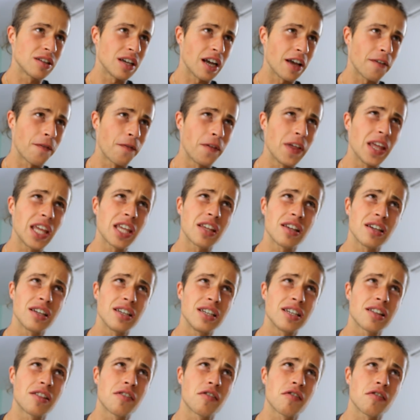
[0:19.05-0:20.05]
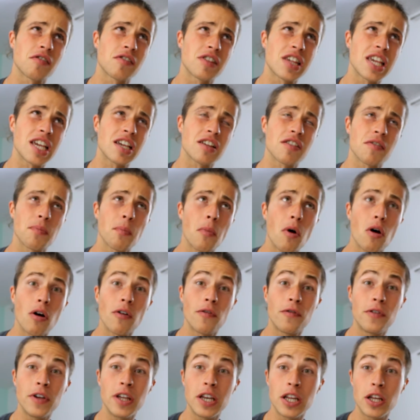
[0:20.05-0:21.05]
I think it's 6
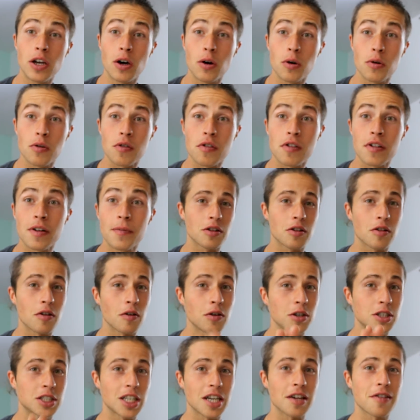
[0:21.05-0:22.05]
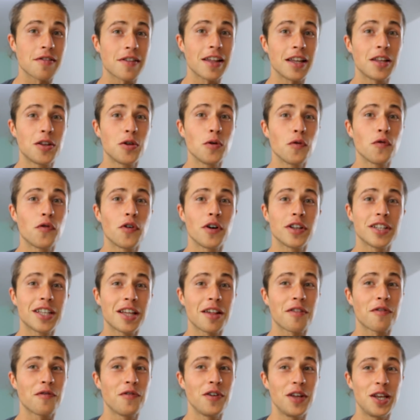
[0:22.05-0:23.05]
more videos, so just stay tuned for
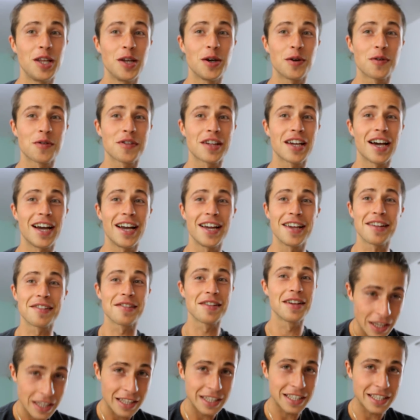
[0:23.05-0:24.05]
these videos guys.